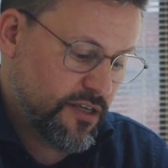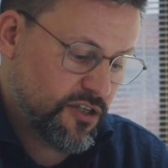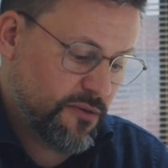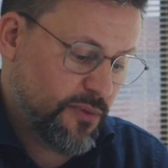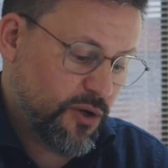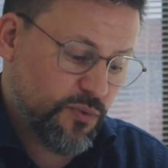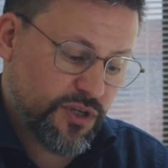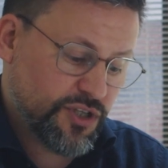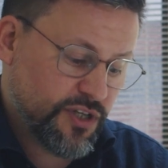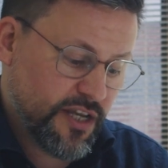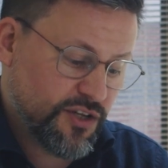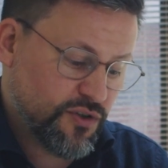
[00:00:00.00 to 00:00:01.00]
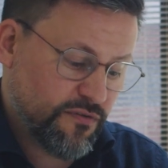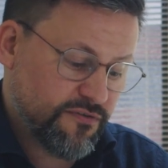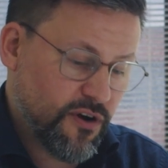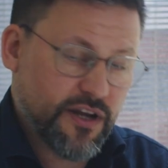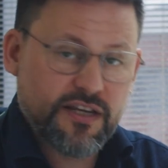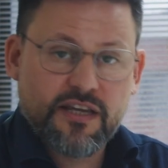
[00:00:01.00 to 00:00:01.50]
You might want to change your
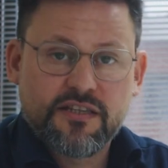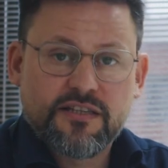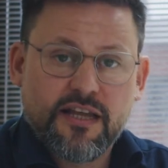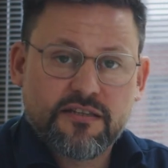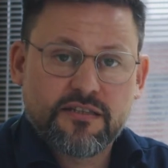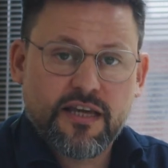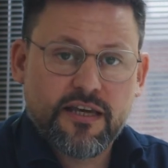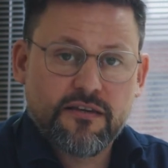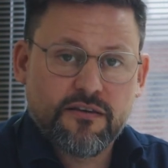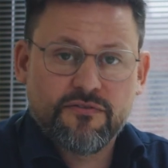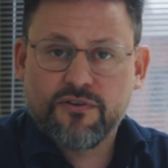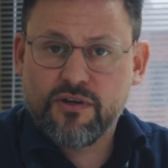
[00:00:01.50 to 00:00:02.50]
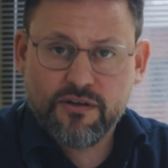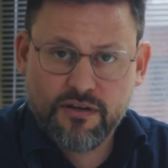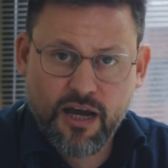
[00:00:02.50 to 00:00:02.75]
Friday and Saturday if you're